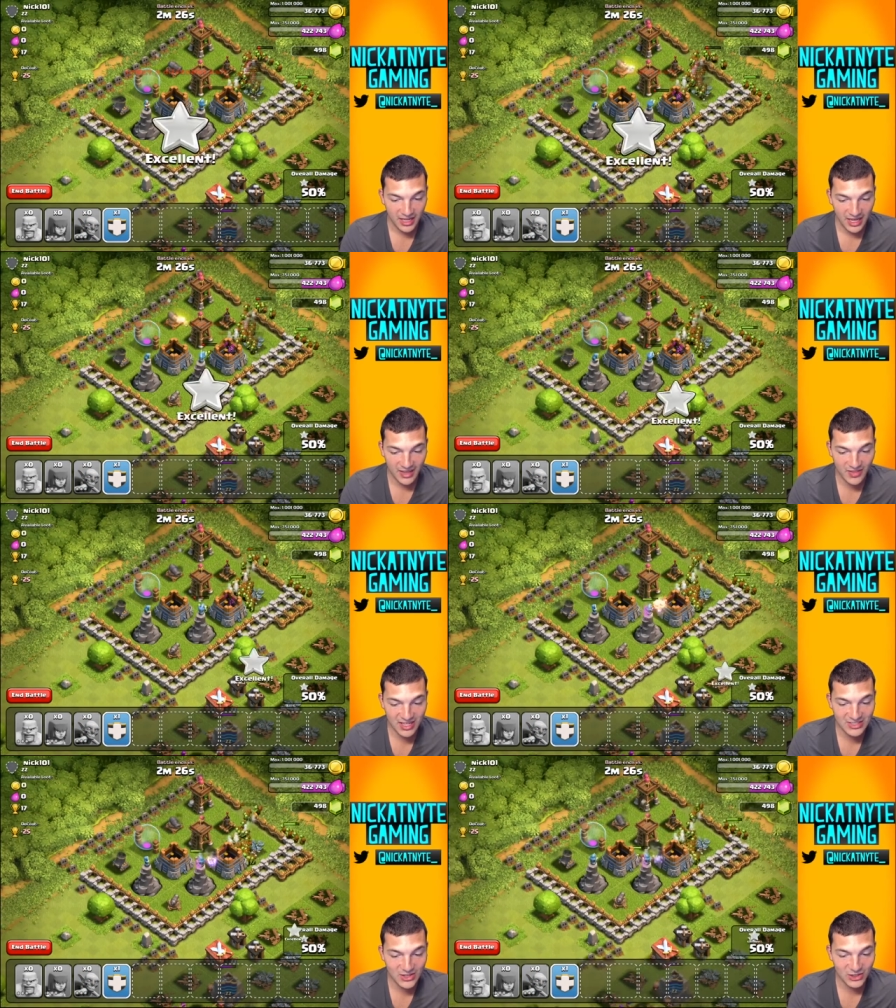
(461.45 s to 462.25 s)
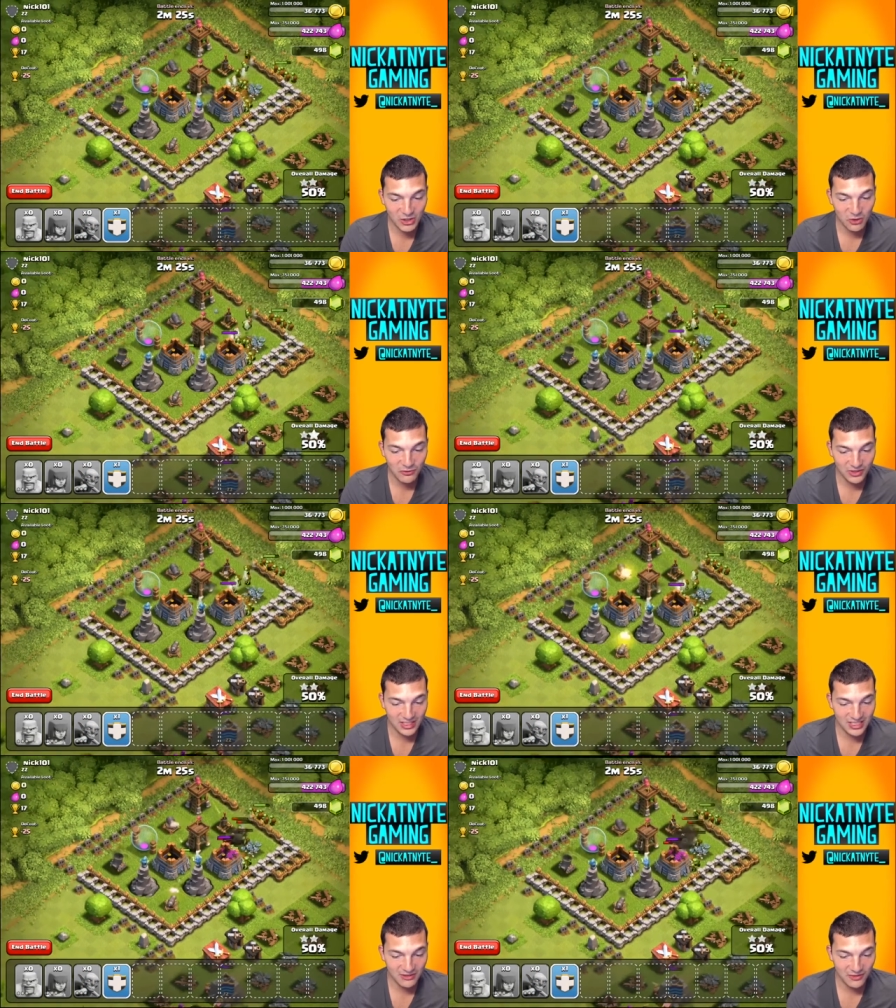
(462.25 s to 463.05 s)
and then start going for the
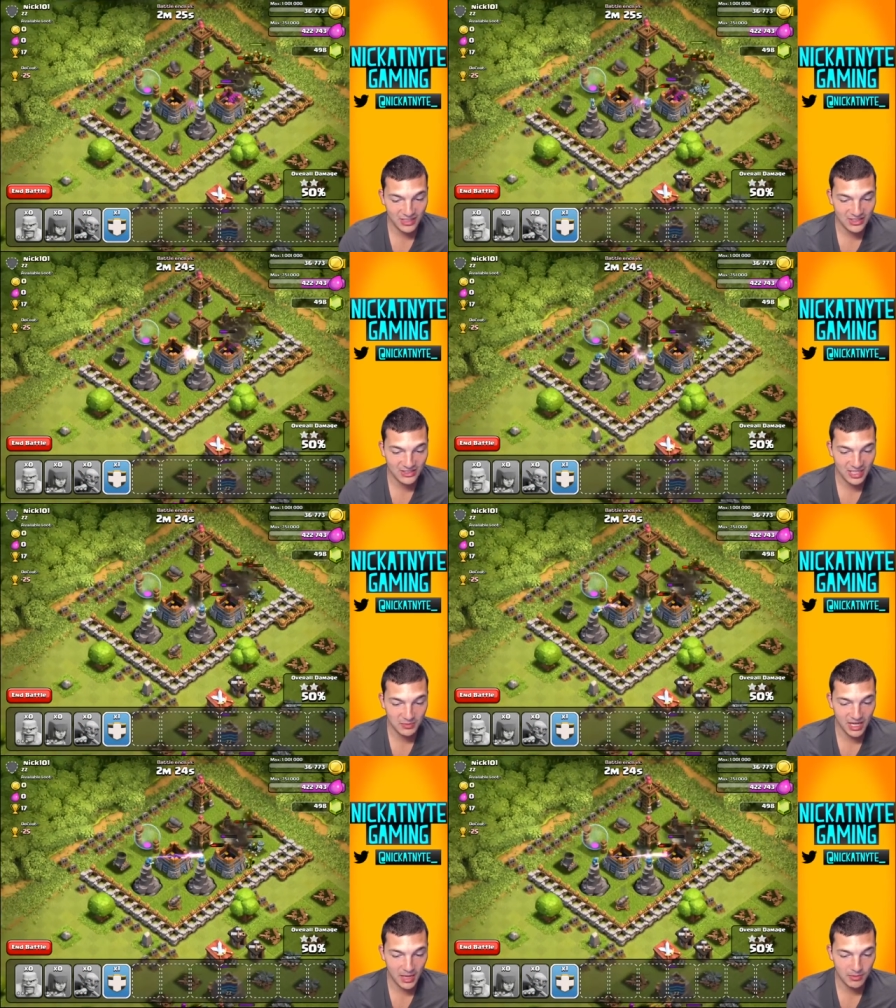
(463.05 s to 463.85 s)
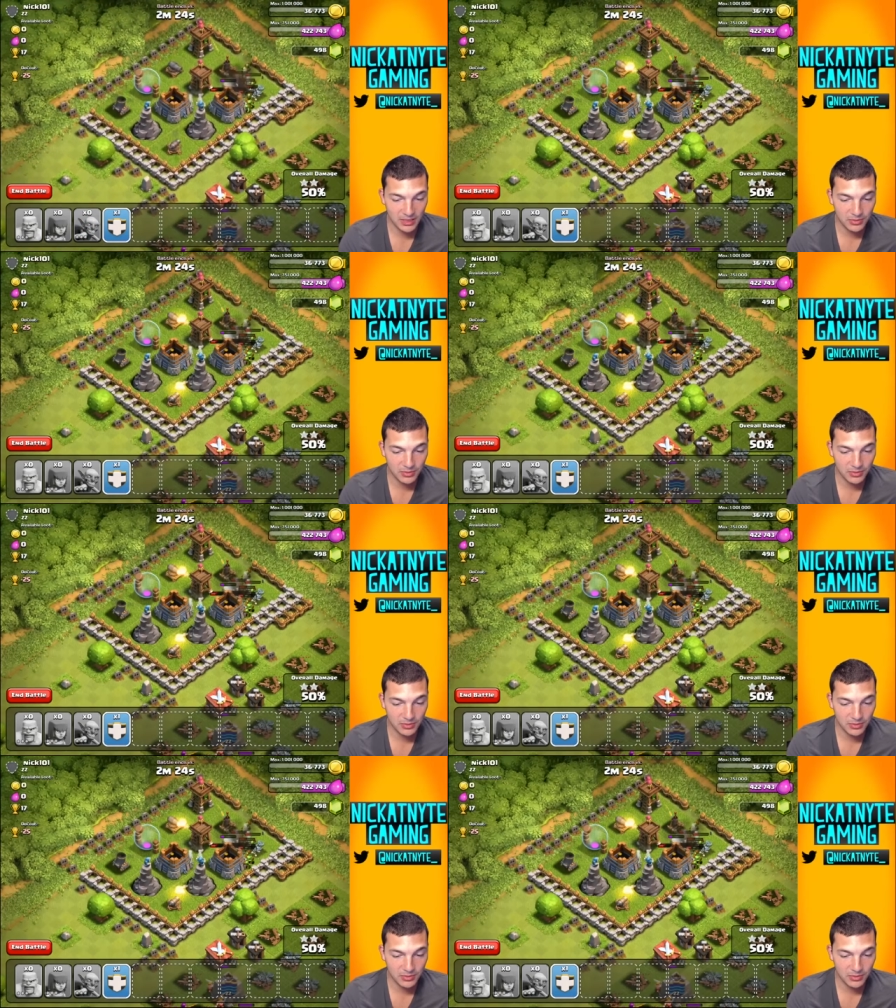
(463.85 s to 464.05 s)
defenses, that'd be epic.